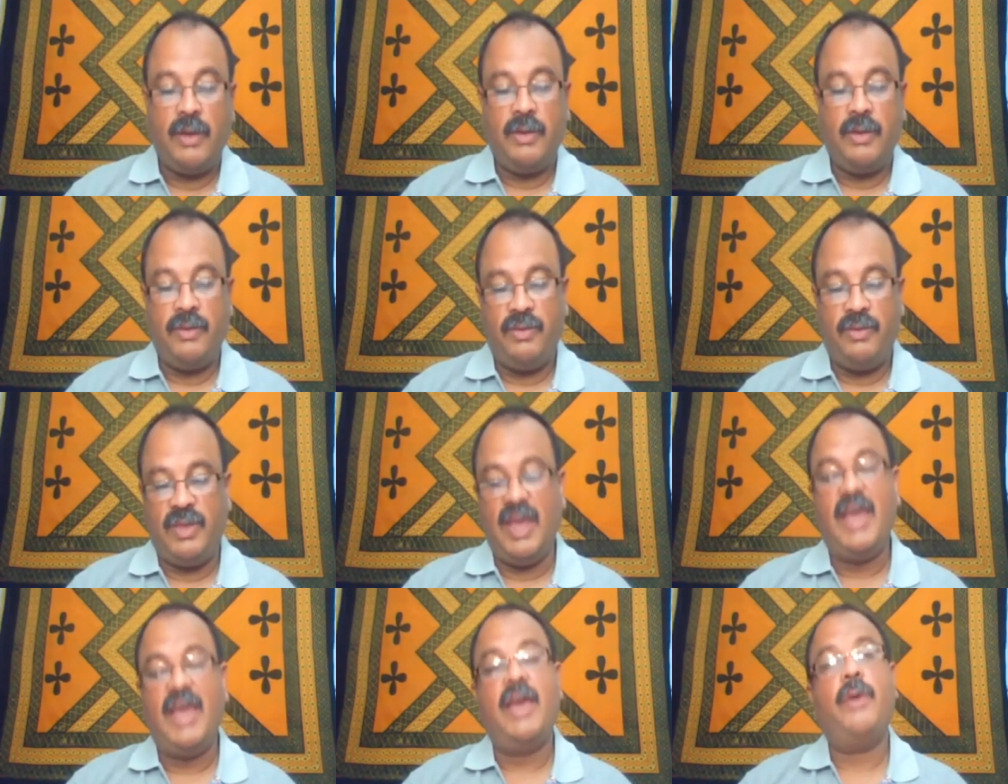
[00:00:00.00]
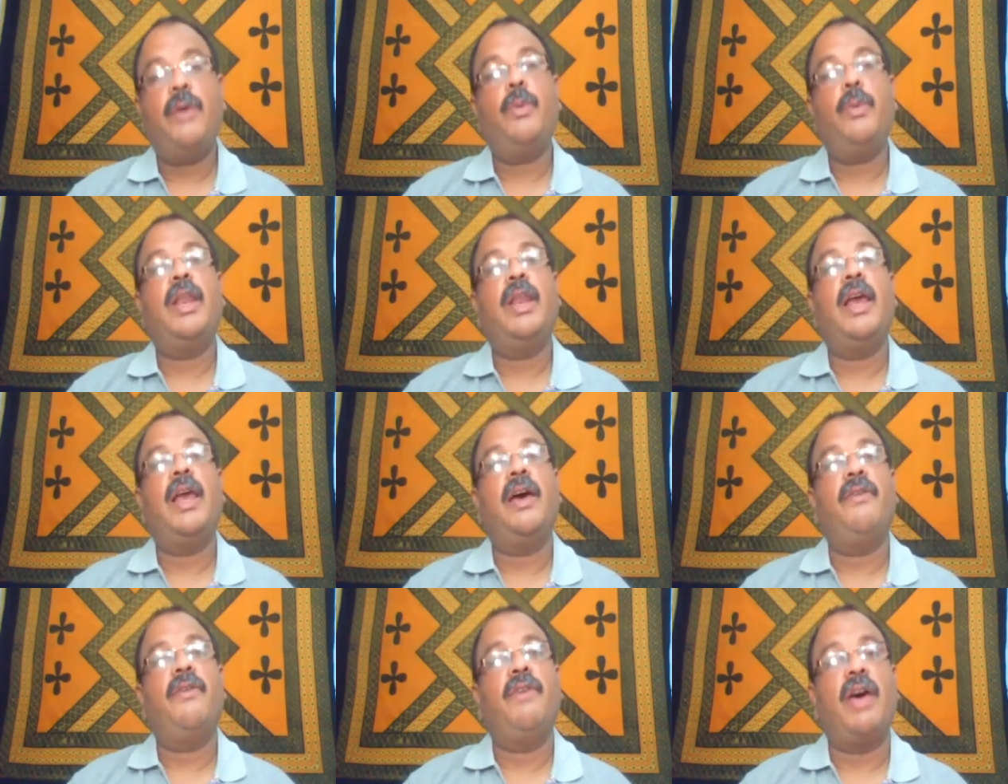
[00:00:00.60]
they will
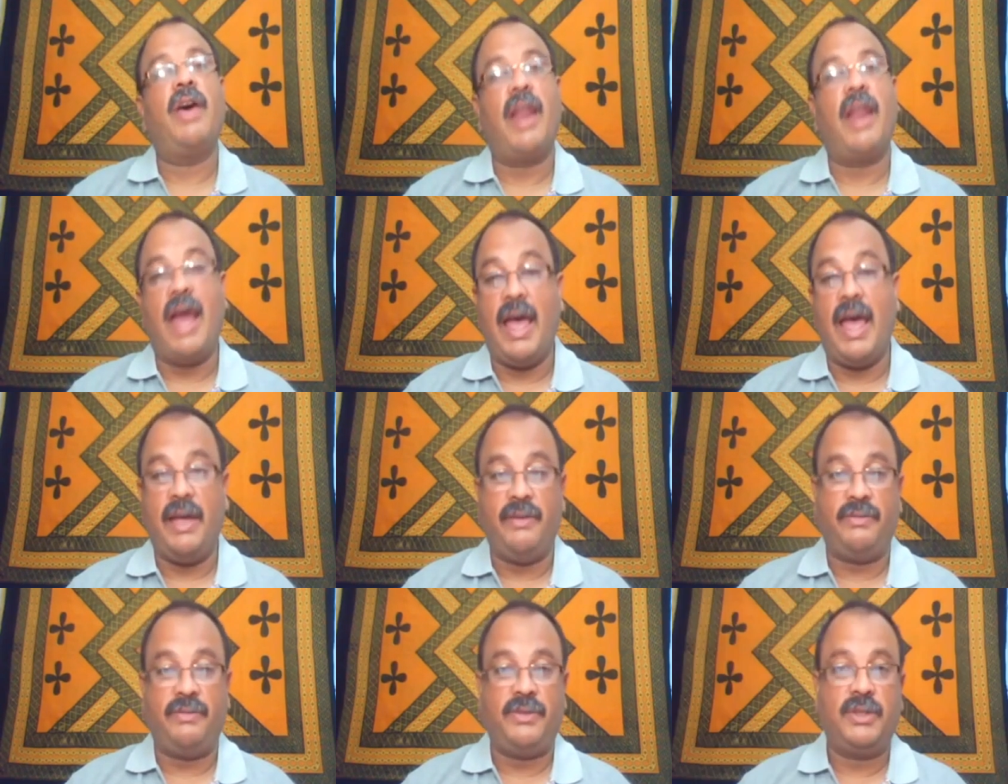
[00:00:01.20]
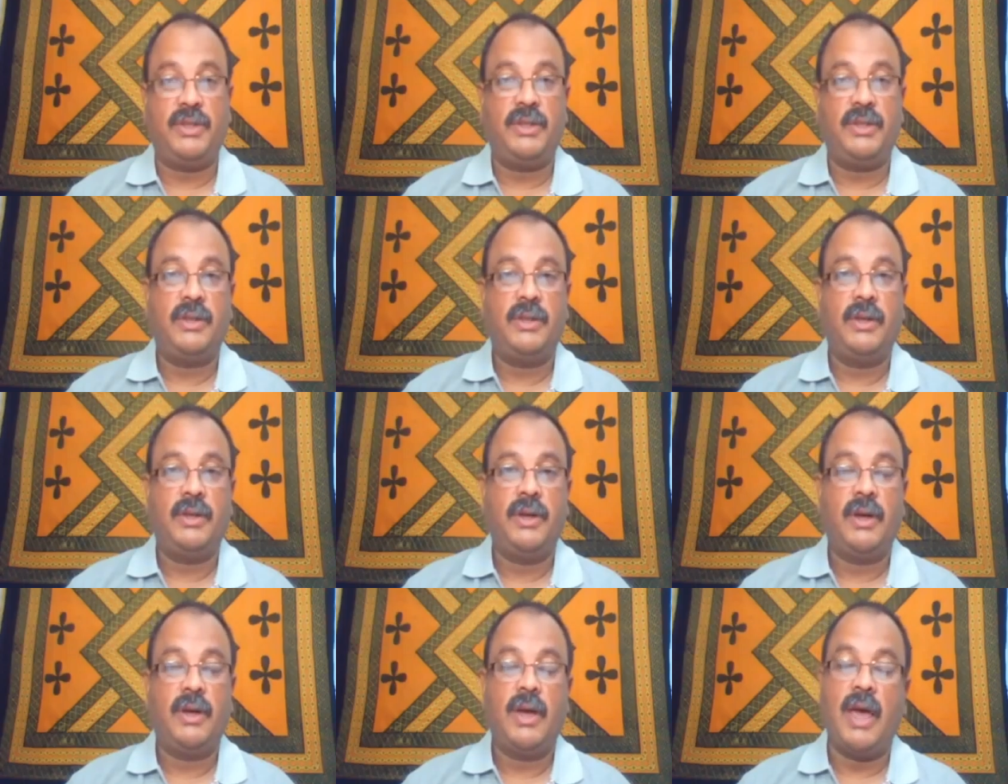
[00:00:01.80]
have arrived
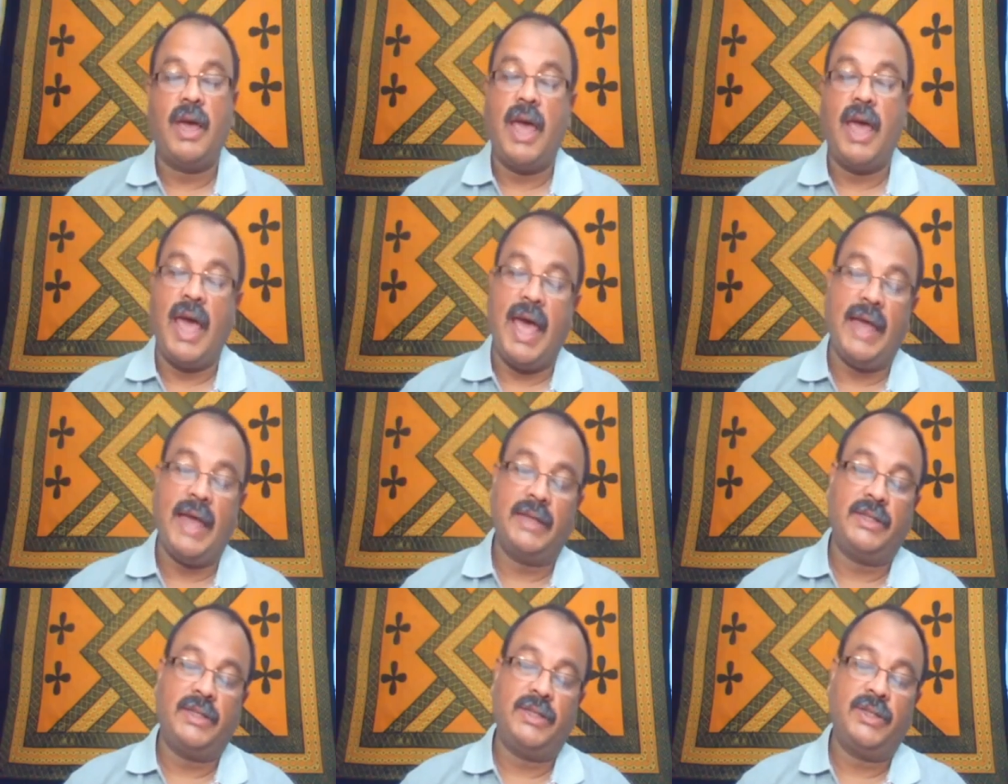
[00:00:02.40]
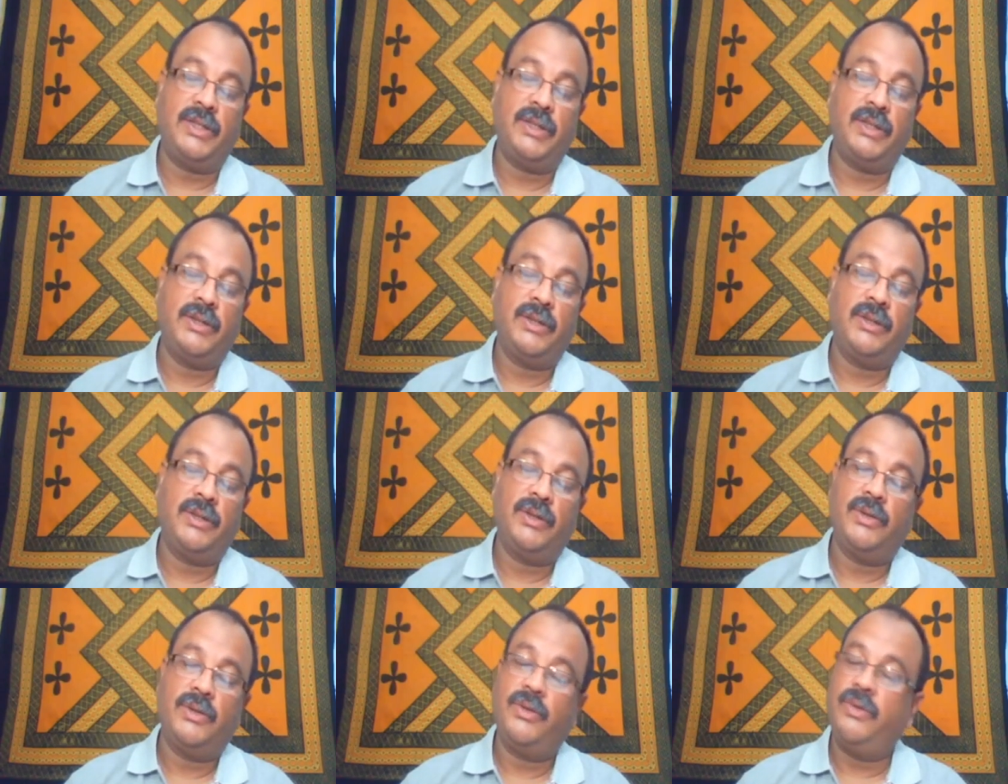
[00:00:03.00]
at
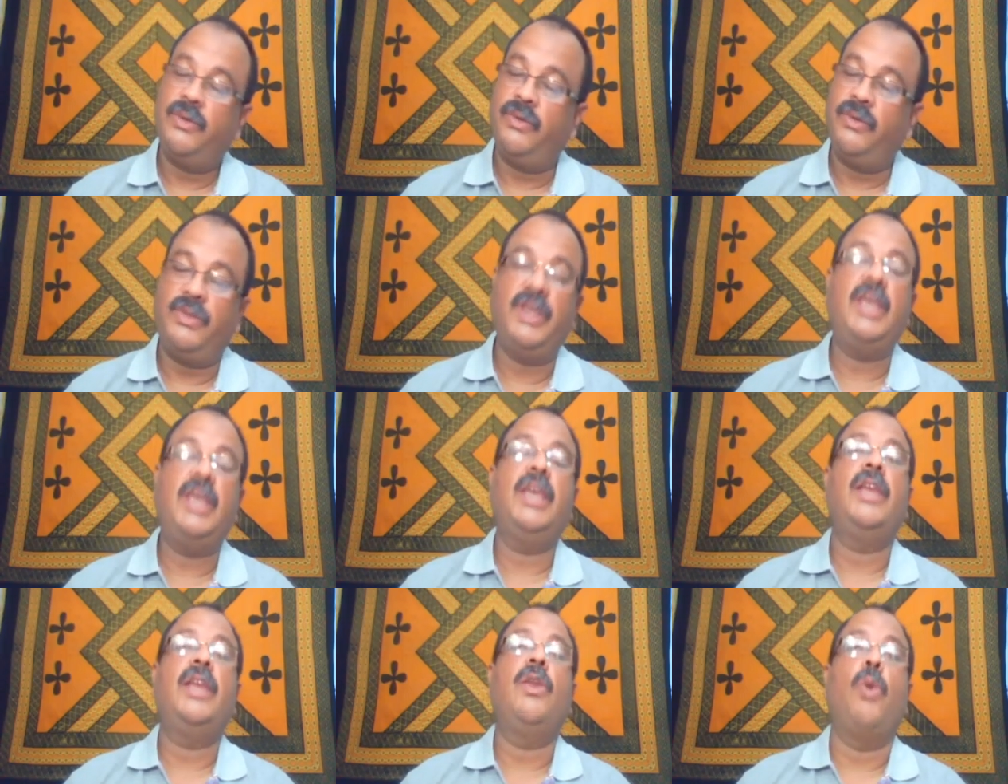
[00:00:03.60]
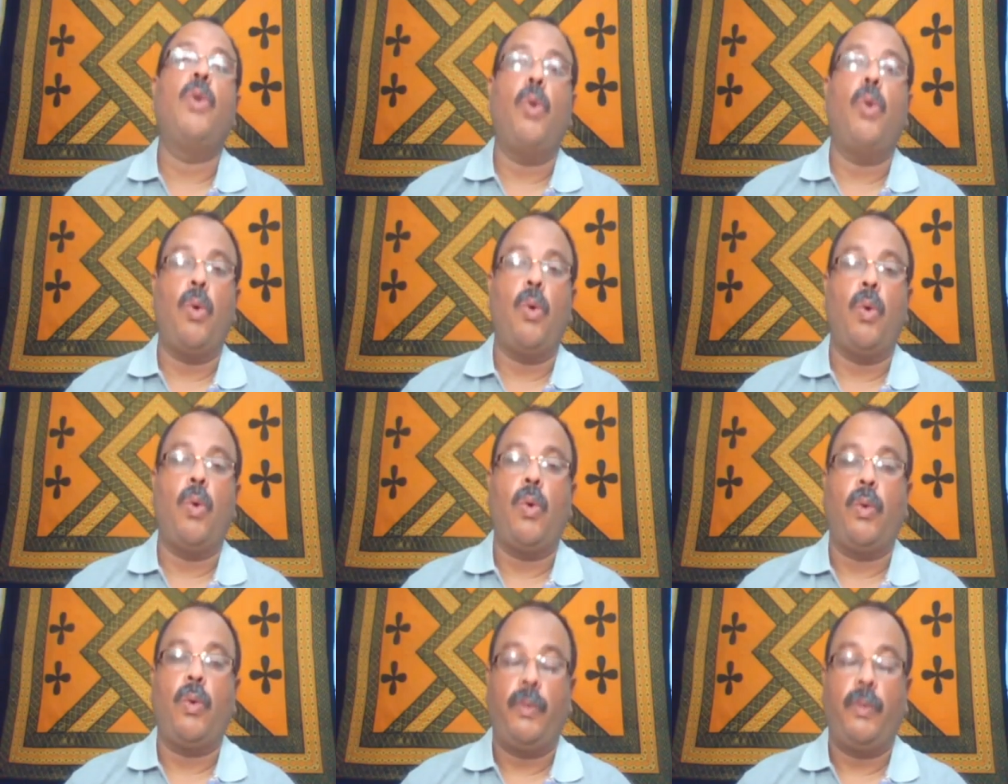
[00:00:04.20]
the law,